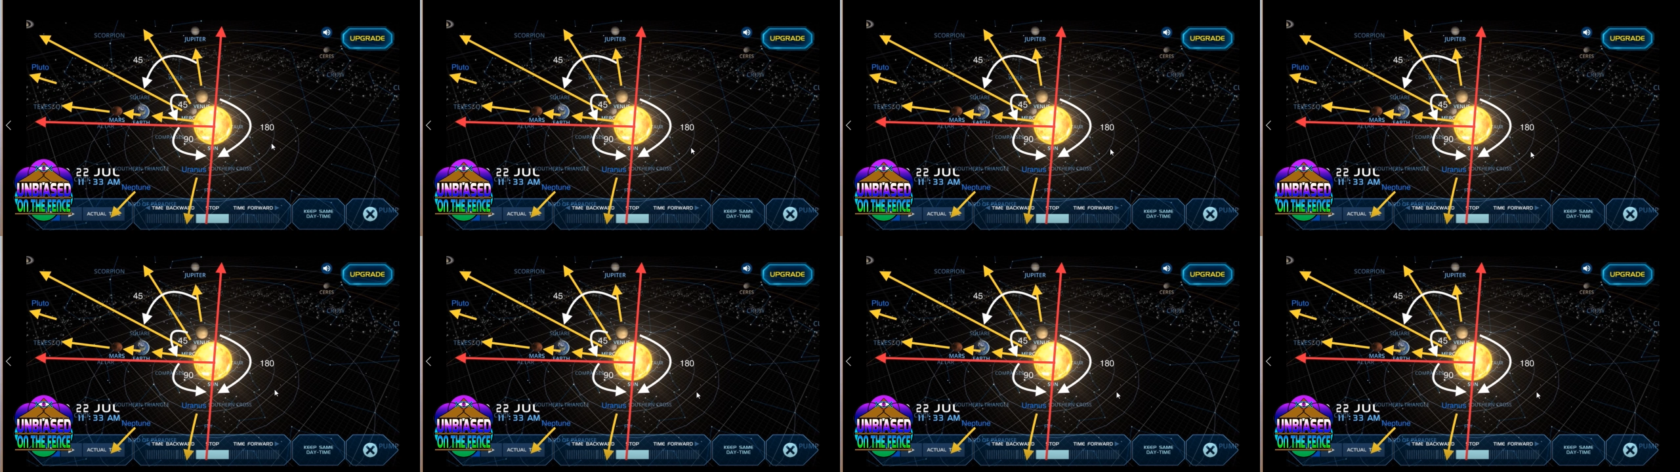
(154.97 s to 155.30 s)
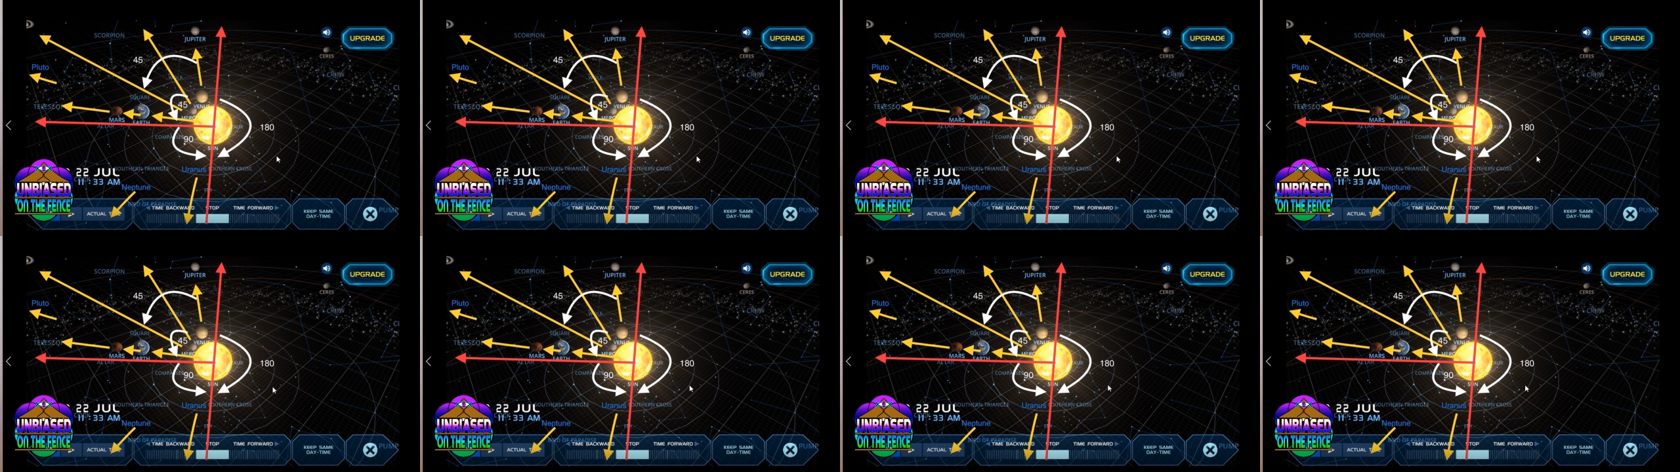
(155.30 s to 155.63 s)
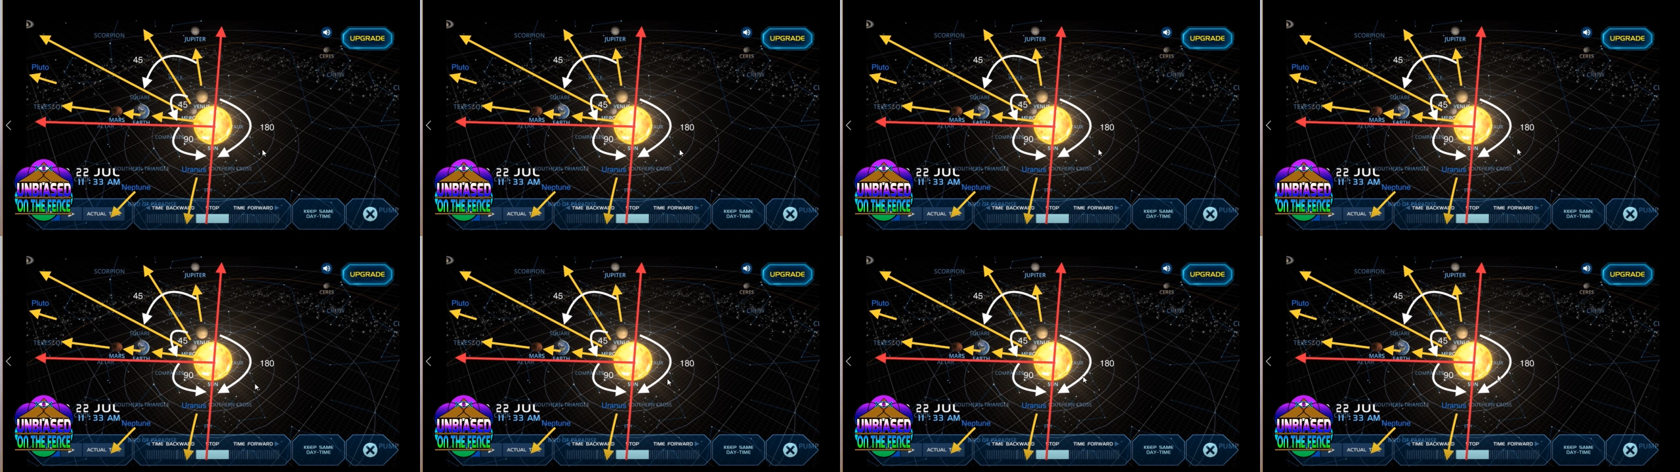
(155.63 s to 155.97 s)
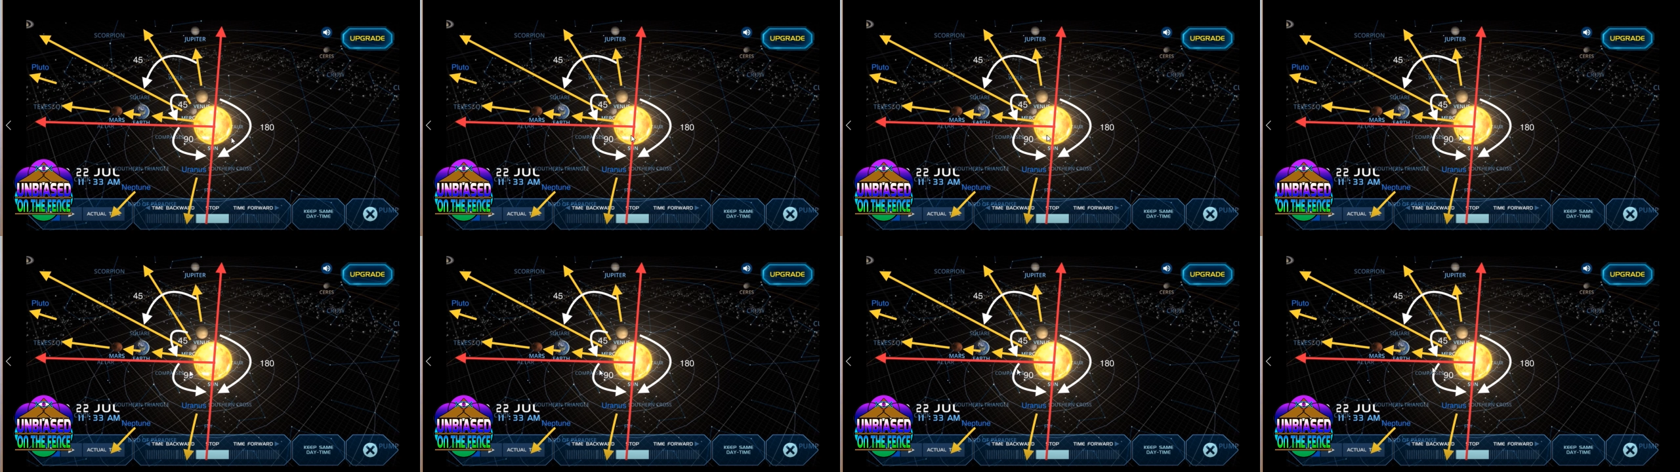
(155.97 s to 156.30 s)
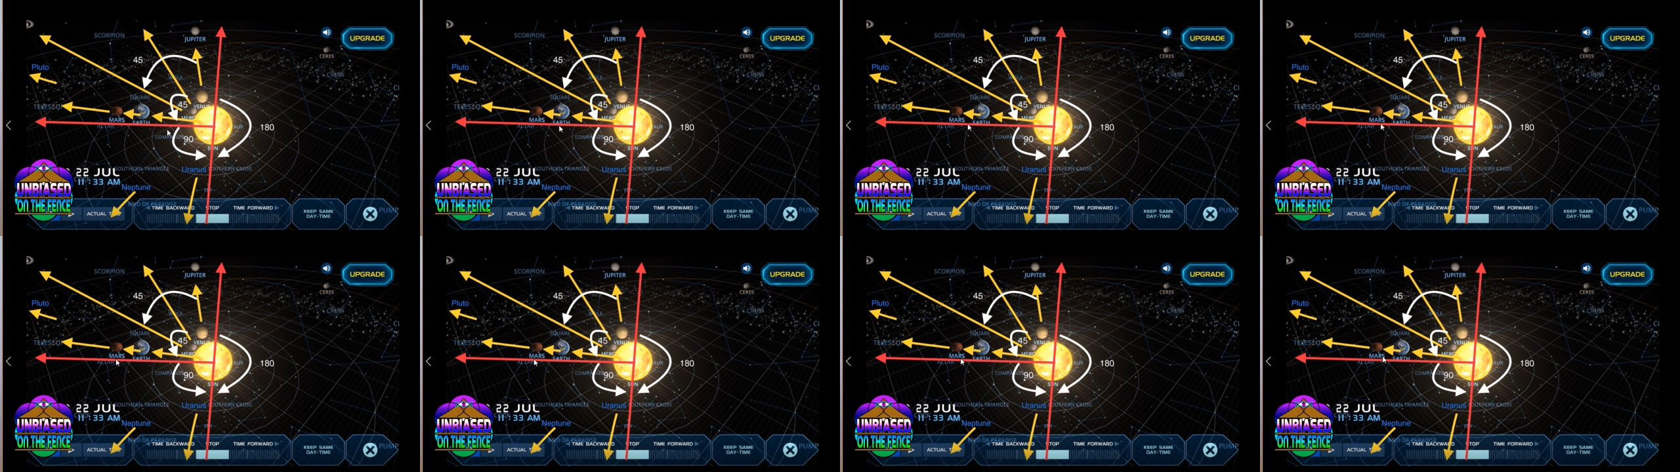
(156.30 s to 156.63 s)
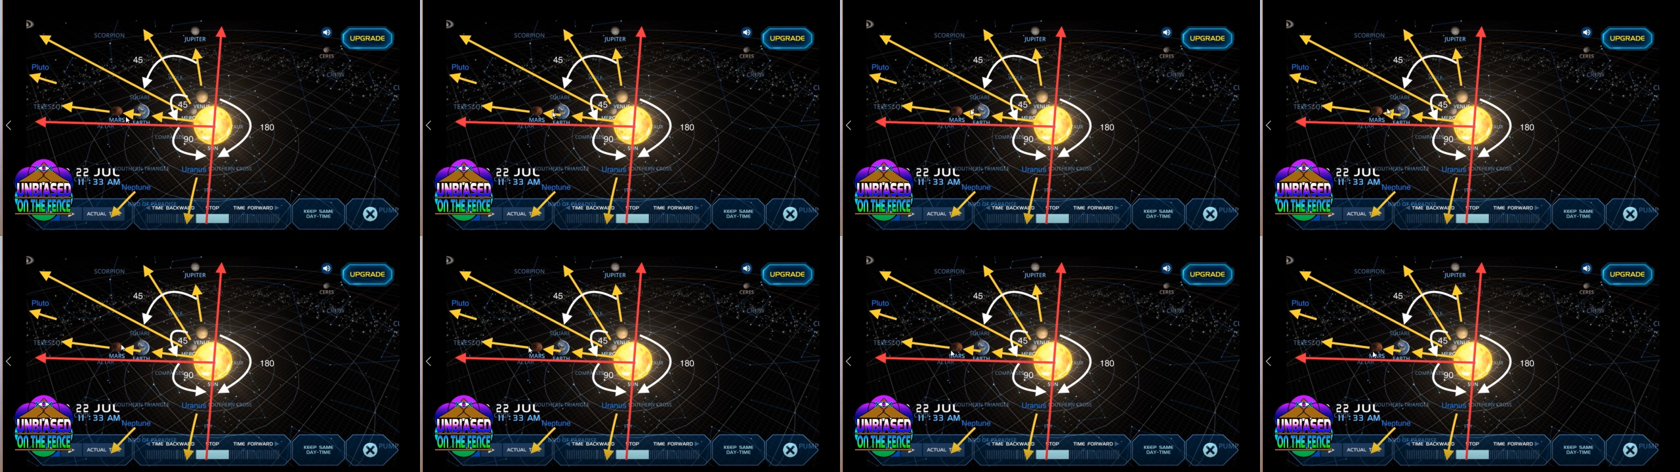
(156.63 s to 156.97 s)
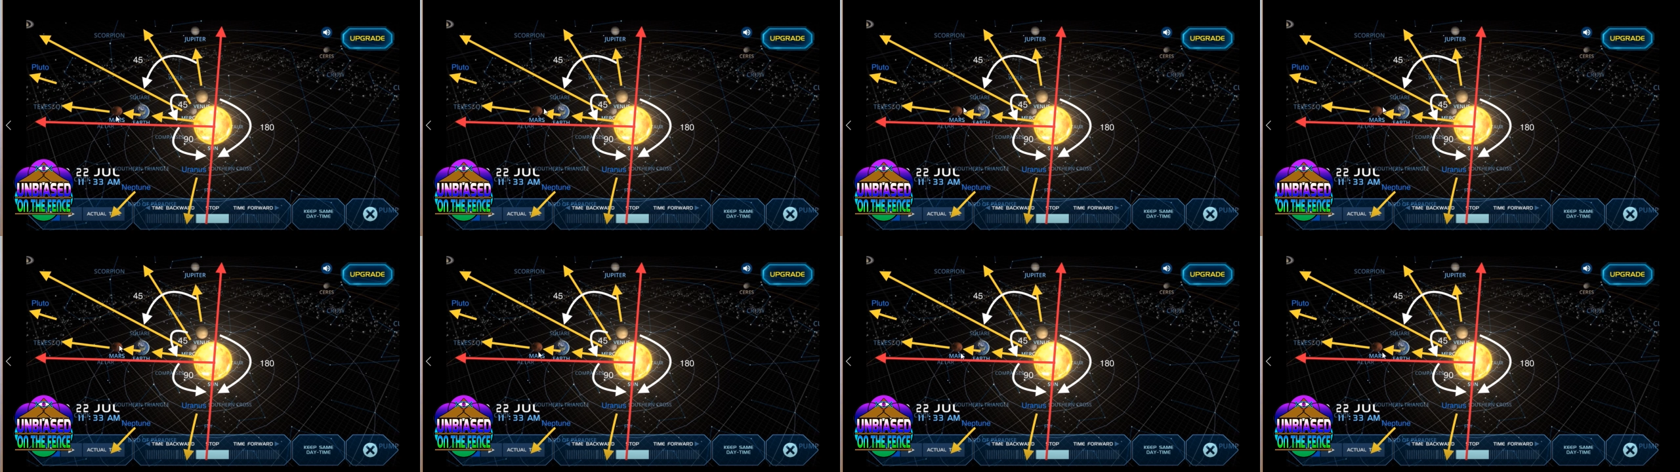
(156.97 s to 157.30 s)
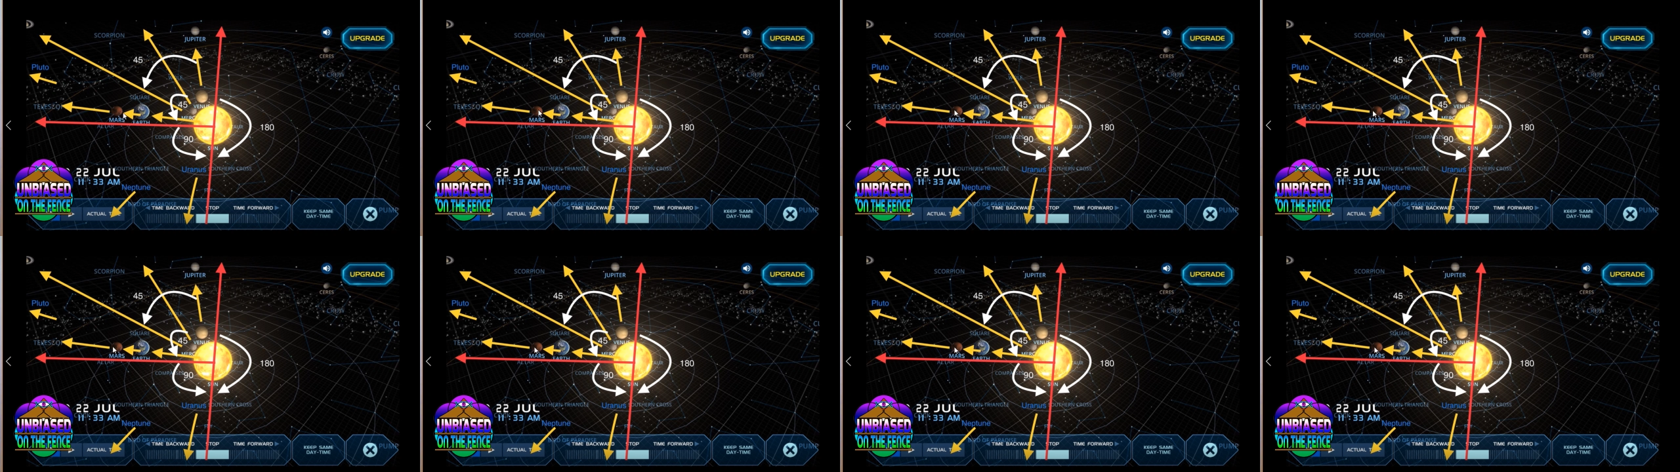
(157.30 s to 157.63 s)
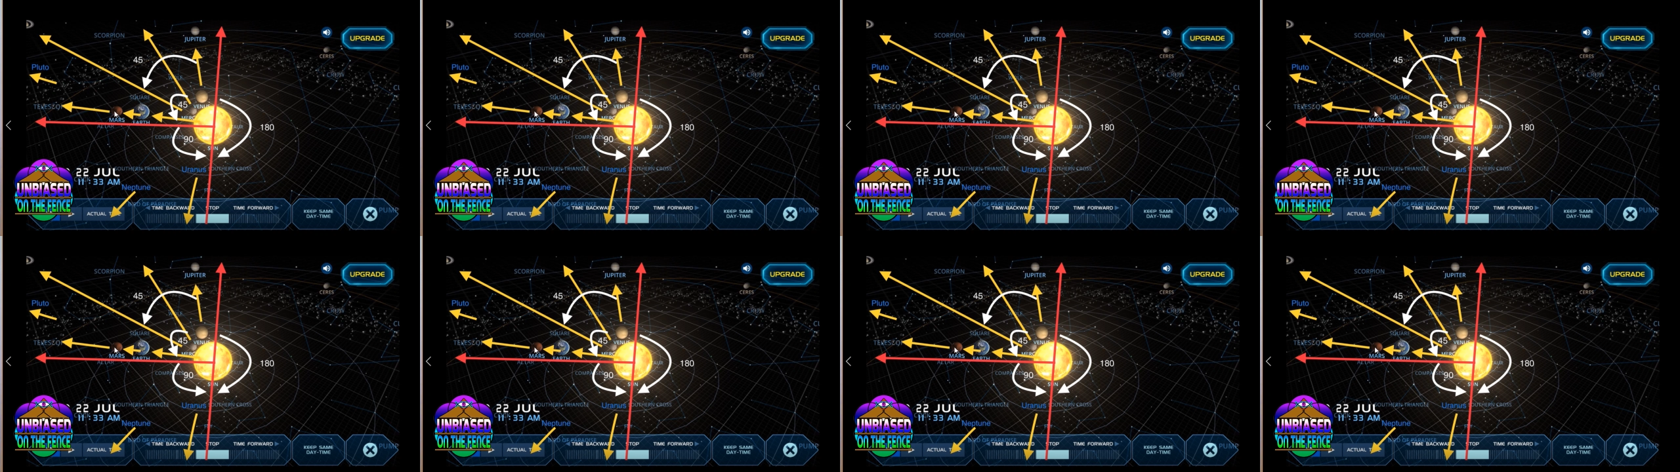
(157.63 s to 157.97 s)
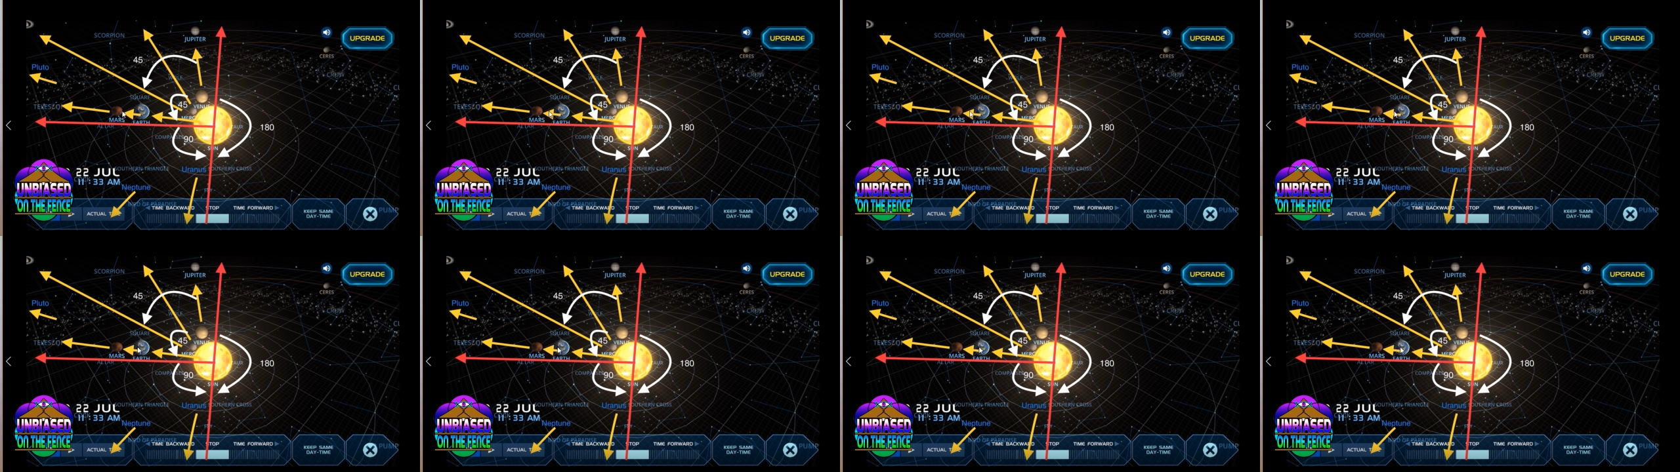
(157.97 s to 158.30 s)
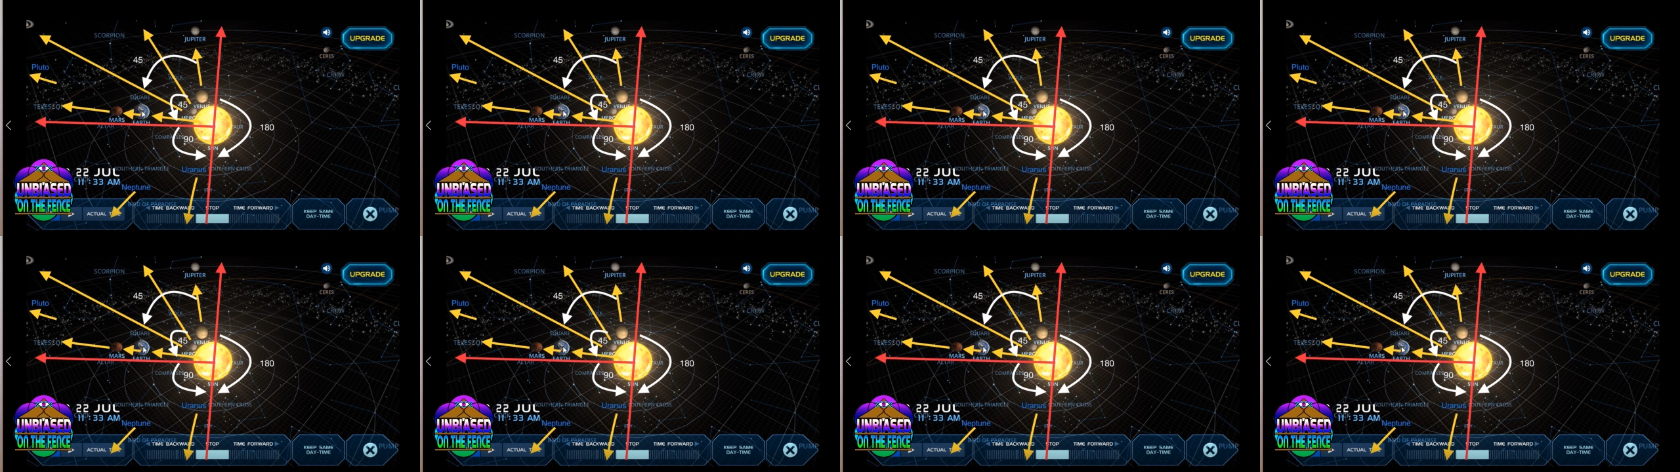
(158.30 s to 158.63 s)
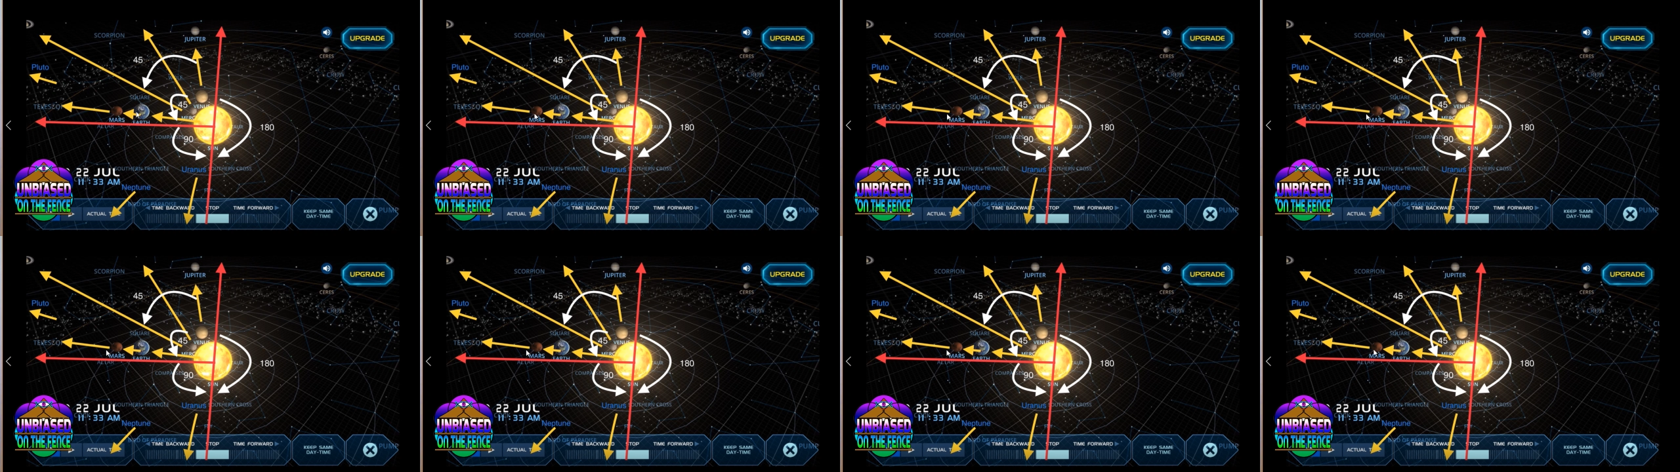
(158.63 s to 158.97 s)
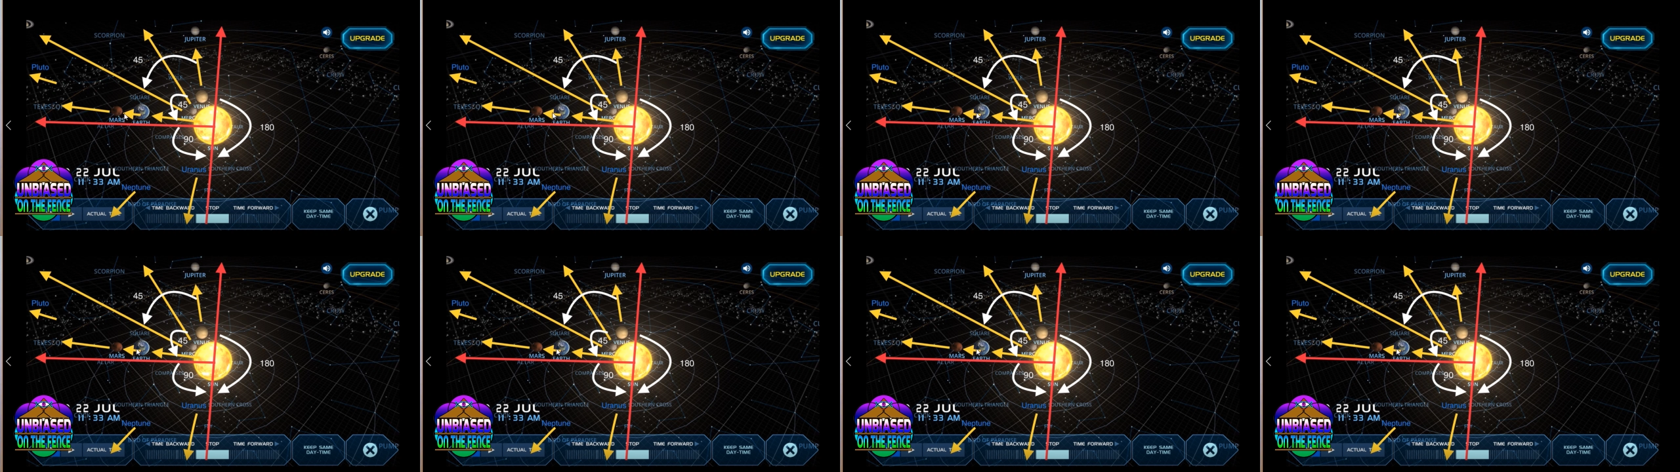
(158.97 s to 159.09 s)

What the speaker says: Nobody's mouth can be seen.